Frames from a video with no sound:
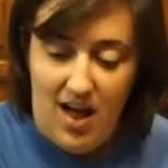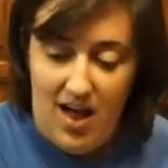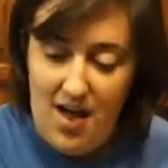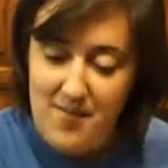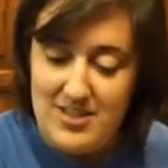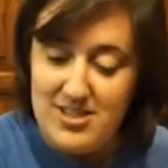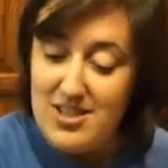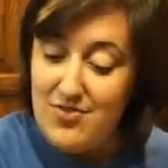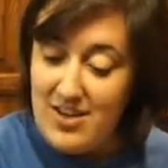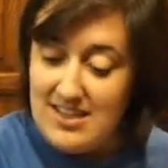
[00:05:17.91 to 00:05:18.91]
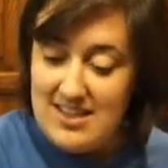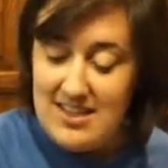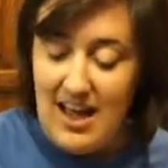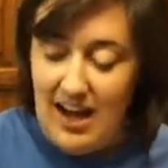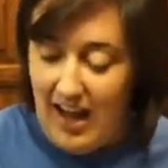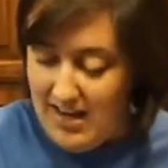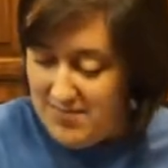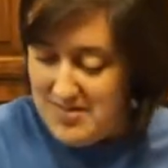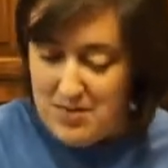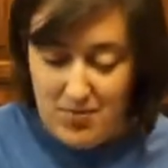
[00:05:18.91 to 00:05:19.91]
And so the reason that
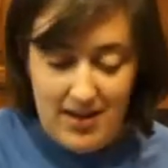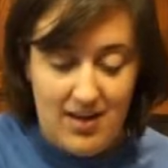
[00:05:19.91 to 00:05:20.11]
I'm dipping